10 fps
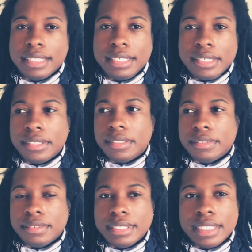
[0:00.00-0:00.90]
you know,
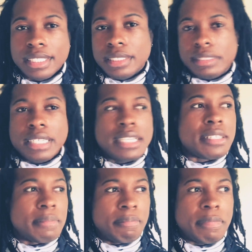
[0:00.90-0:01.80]

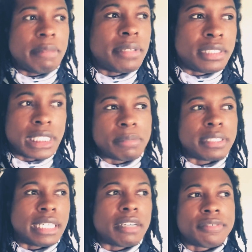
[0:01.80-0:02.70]
sometimes maybe the Sigma
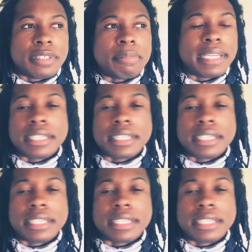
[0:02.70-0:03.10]
and Alpha may